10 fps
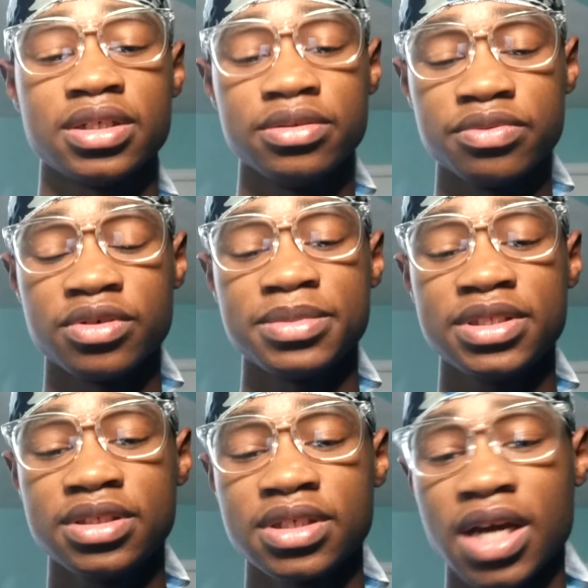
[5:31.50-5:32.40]
You feel
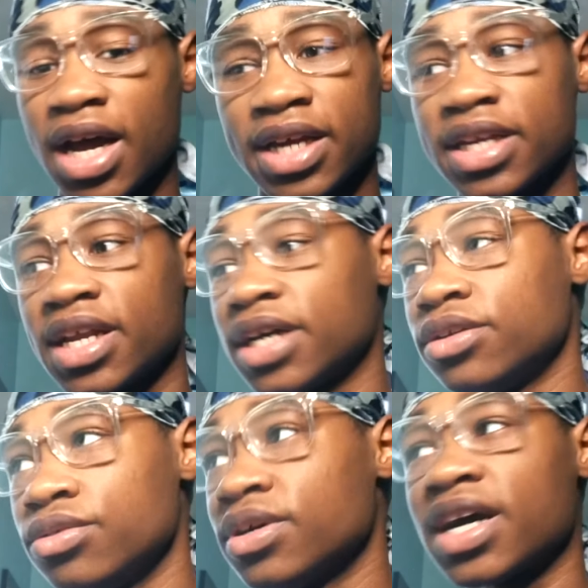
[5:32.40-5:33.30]
me? I
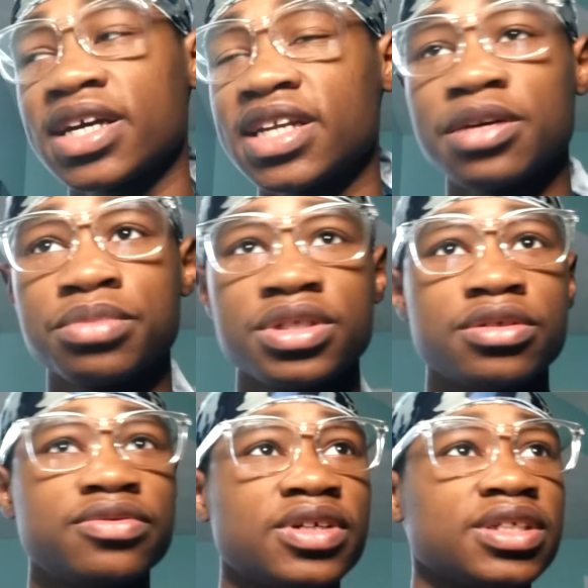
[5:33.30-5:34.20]
cannot do it. I cannot bring
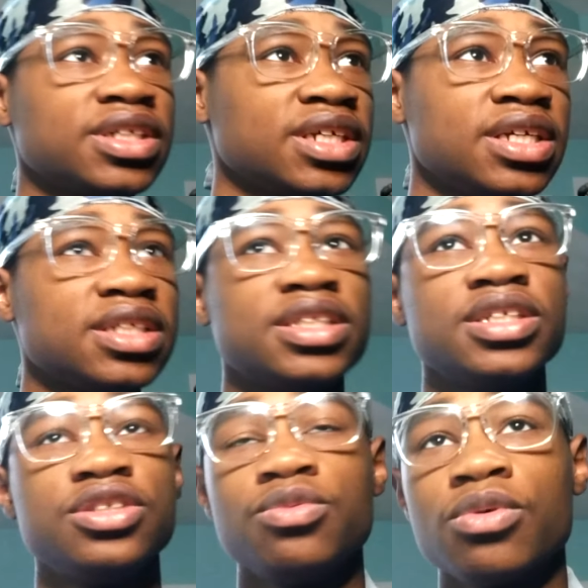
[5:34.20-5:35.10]
no fucking kids
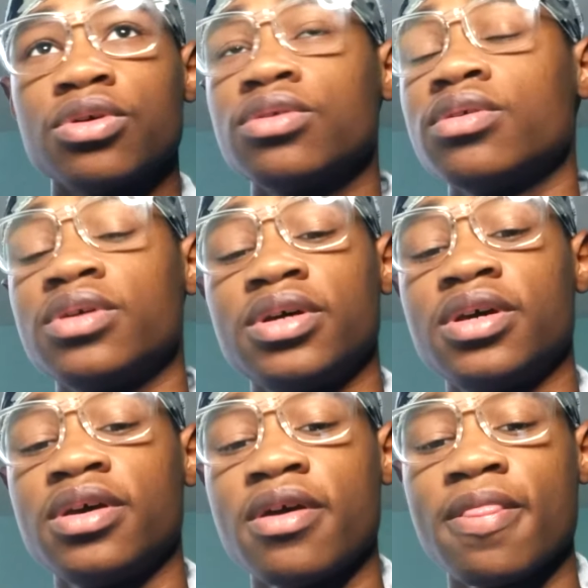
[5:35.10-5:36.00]
into this world.
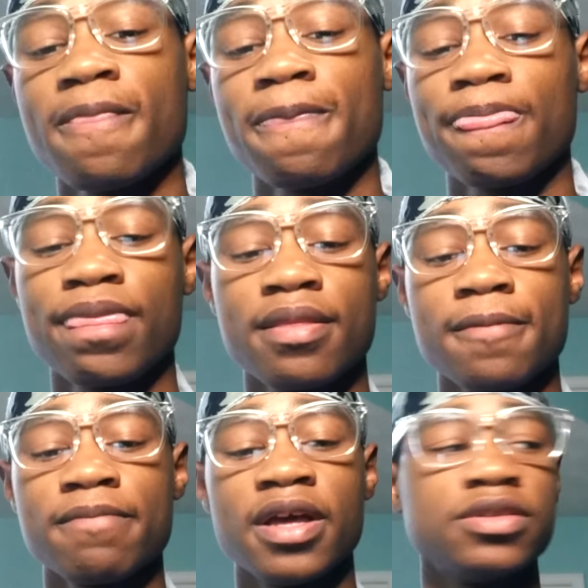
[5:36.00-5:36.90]

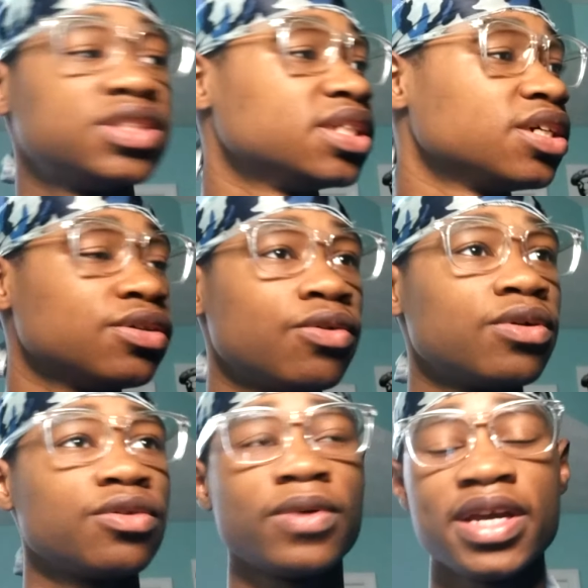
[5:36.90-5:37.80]
That shit
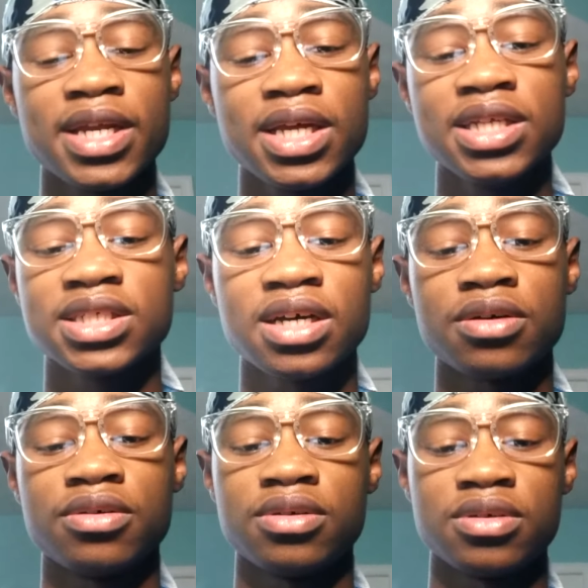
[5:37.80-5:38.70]
going the way it is
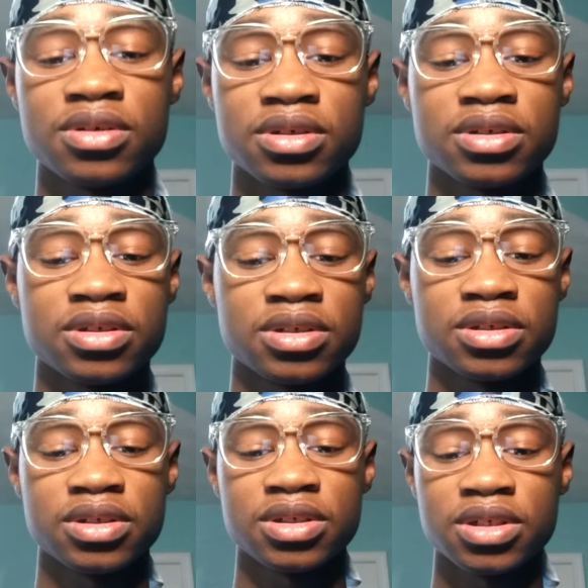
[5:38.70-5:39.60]
now.
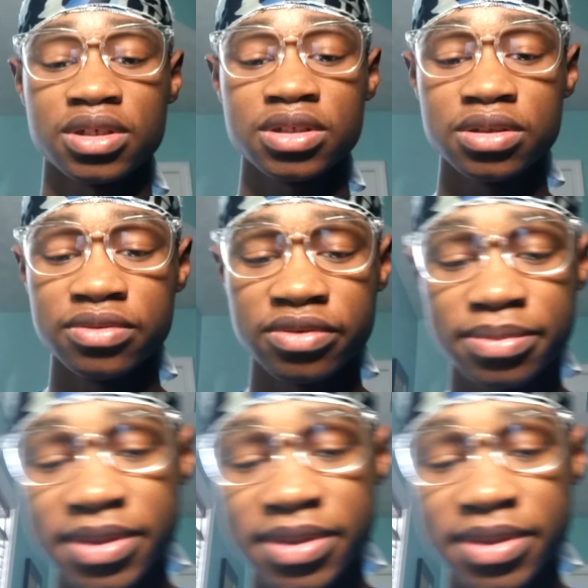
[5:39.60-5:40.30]
You feel